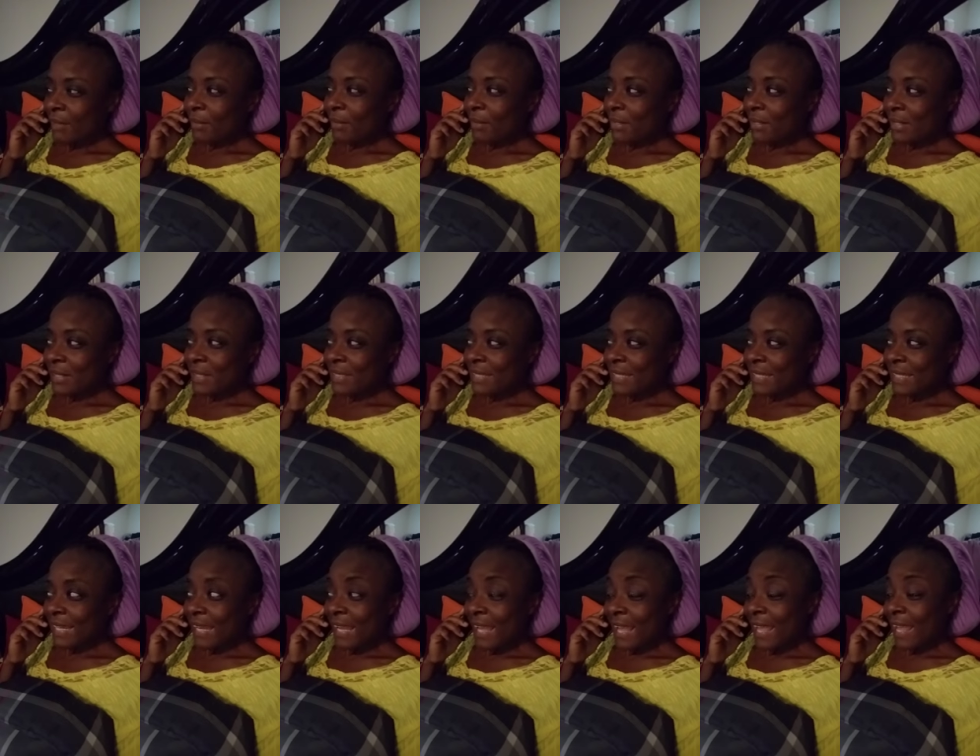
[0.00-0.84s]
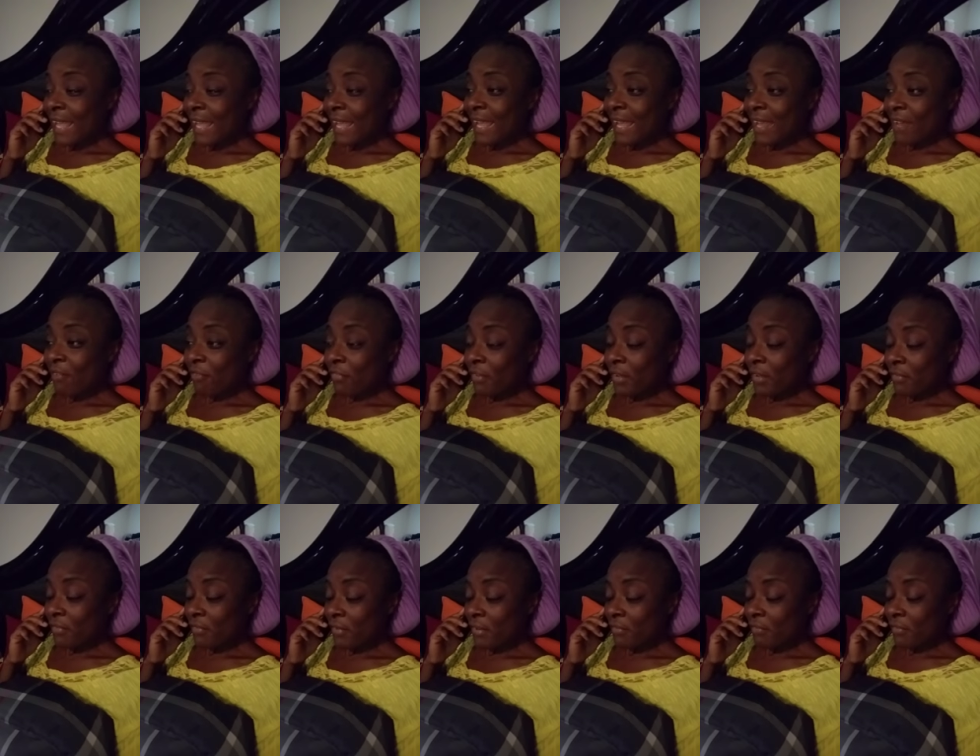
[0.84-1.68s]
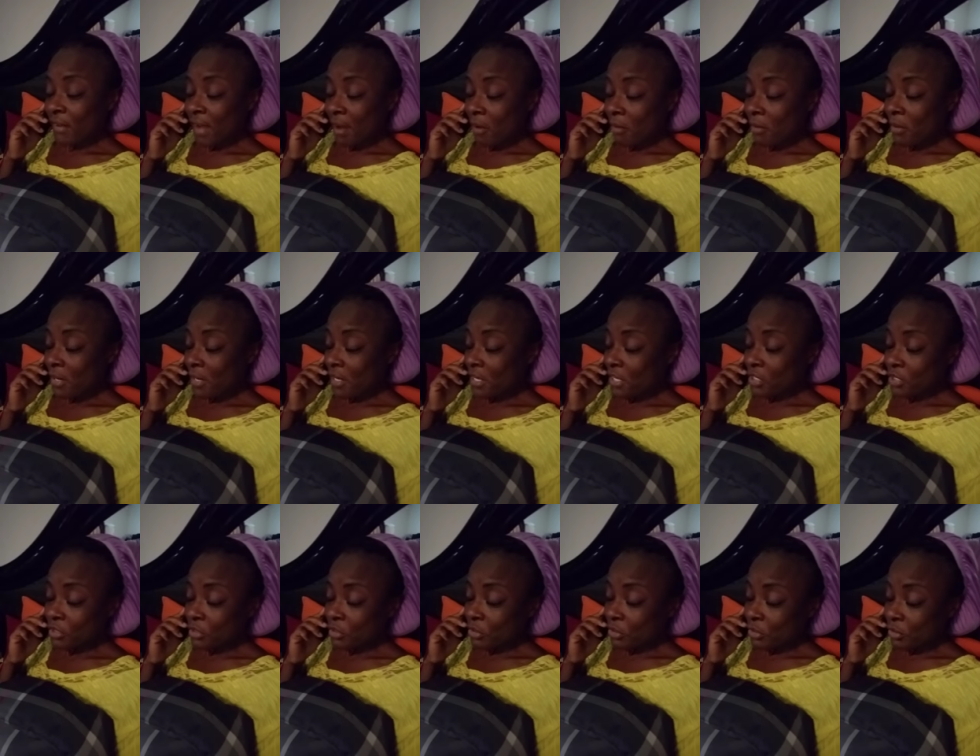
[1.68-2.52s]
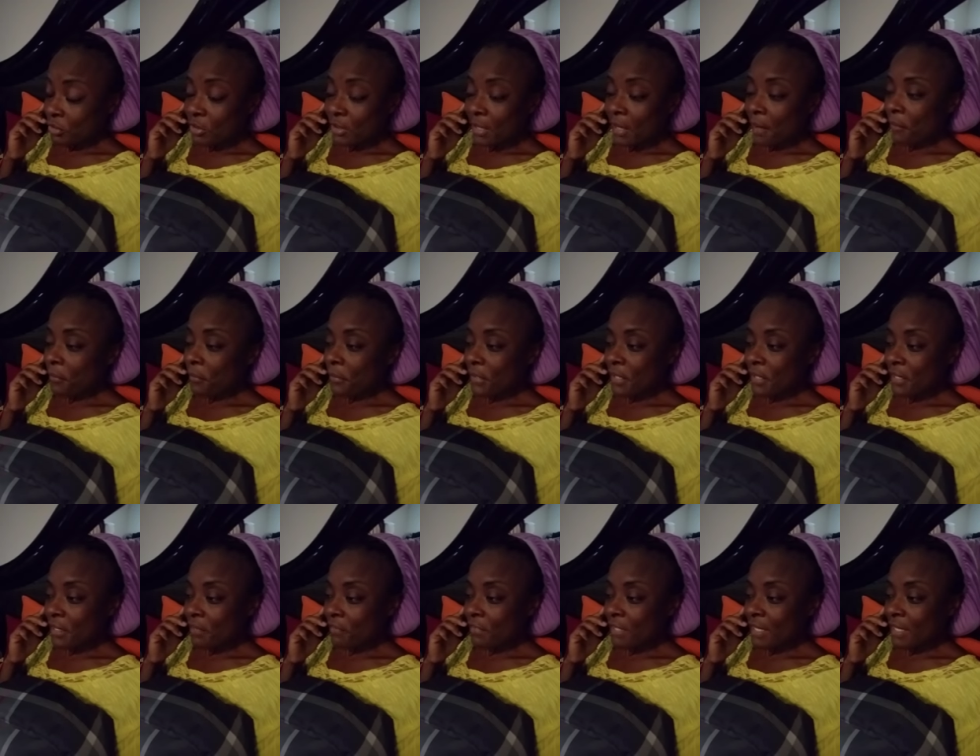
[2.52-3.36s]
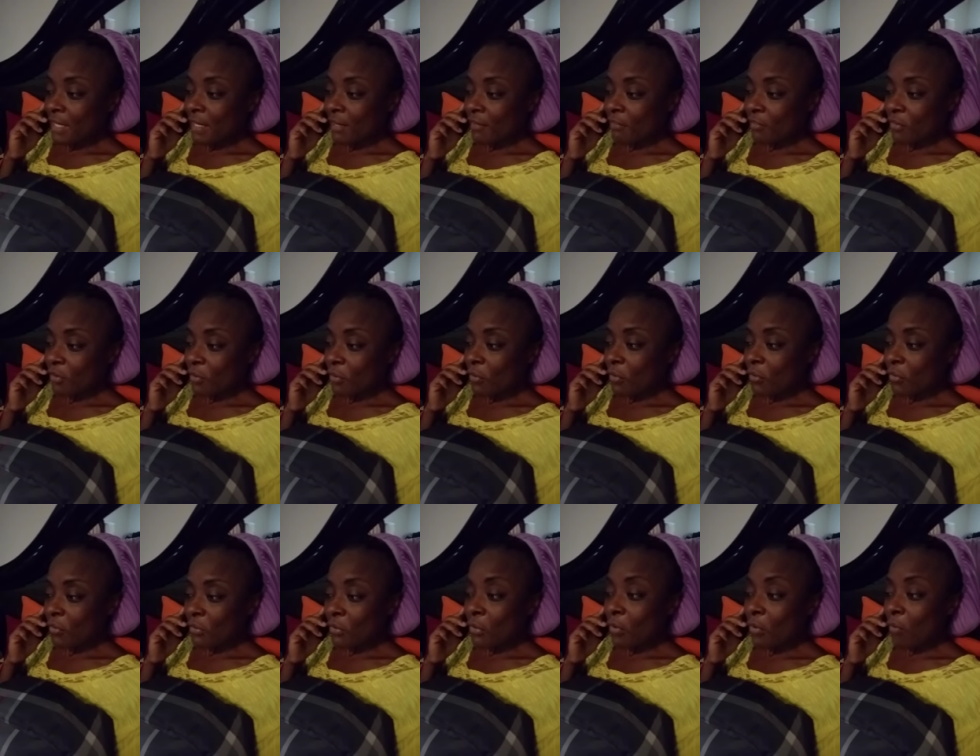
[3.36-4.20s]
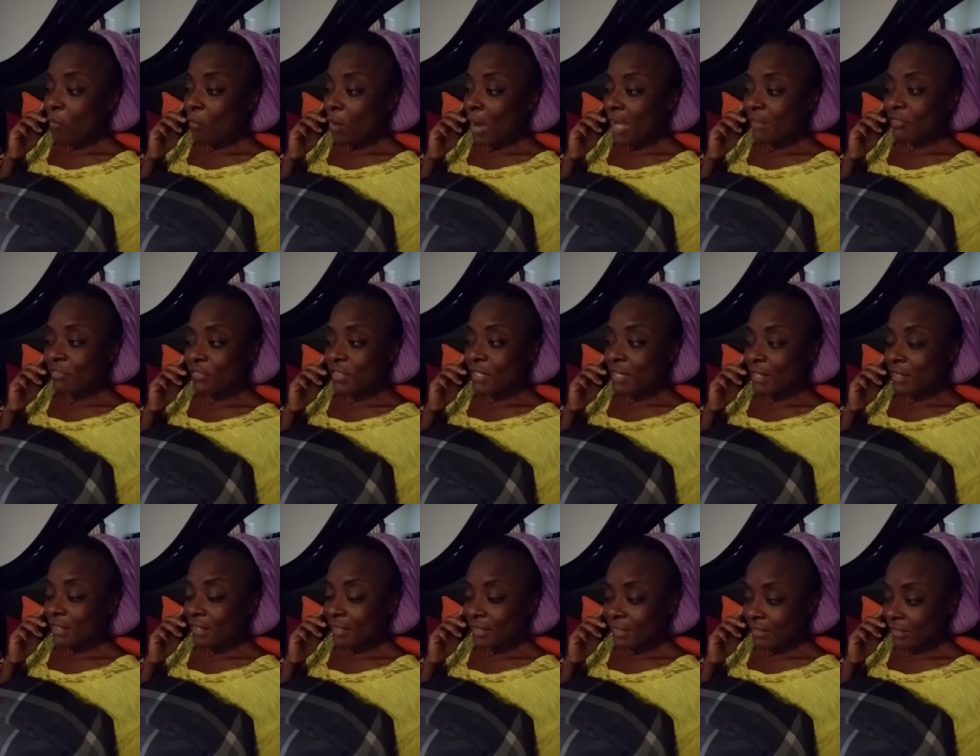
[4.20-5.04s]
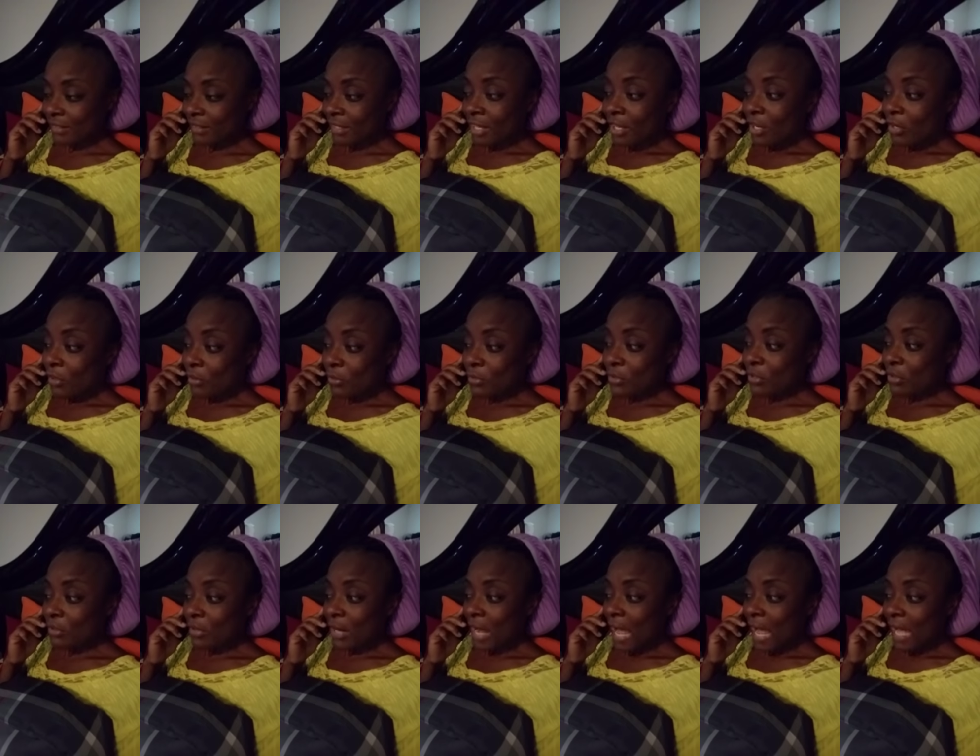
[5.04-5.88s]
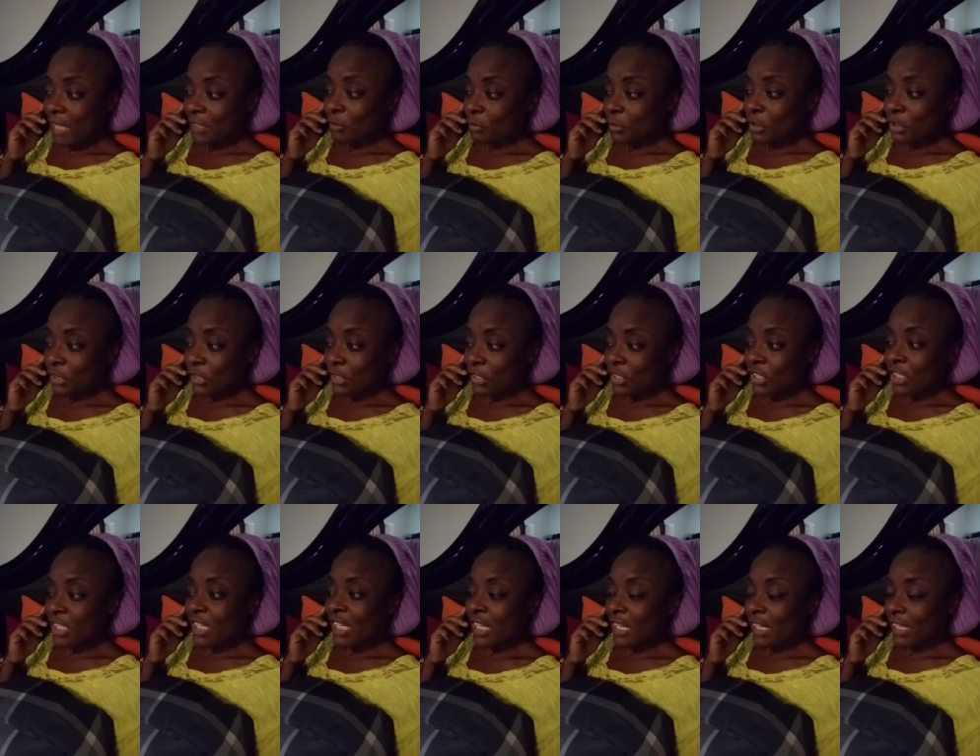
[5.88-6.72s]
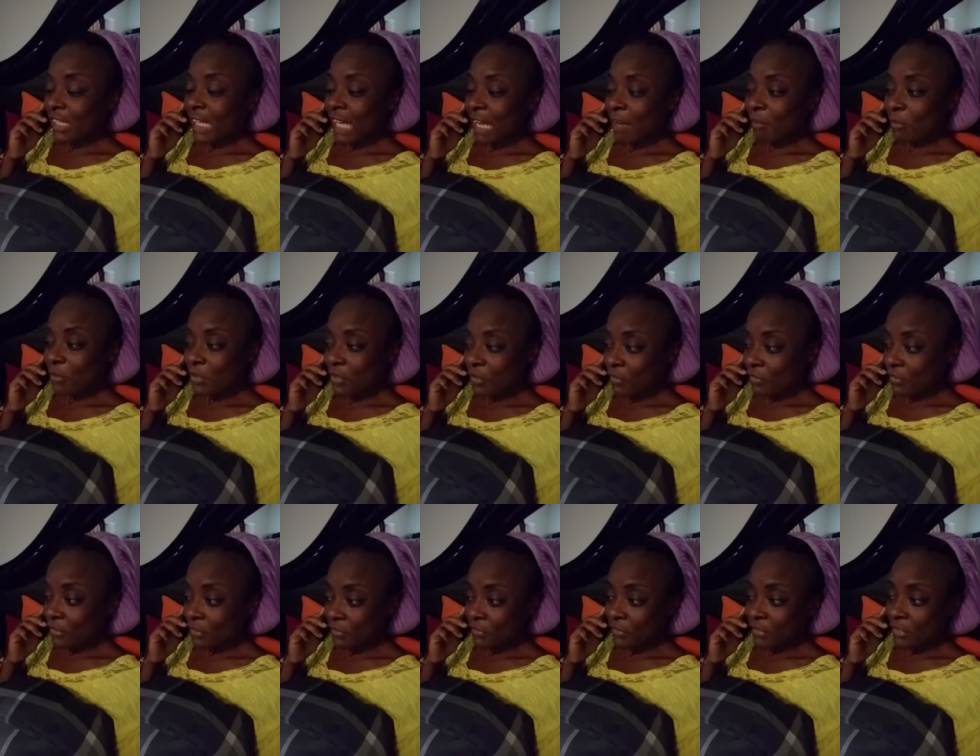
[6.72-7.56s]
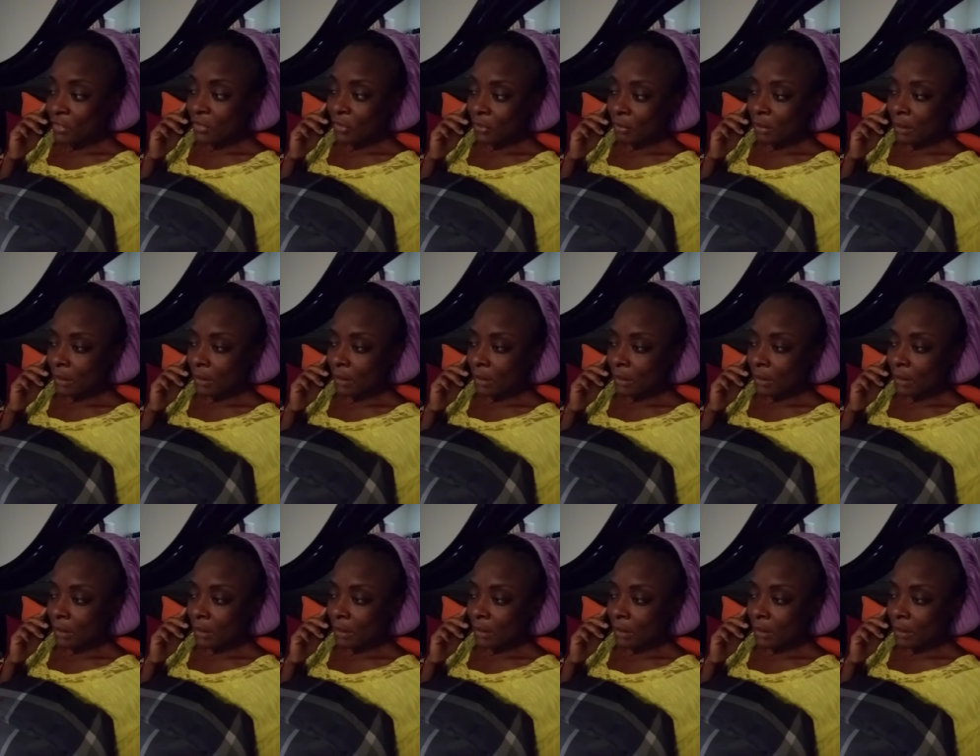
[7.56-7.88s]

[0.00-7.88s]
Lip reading: because if I were in your shoes, I wouldn't even give no wifey who's gonna ask me such thing a copy of the video.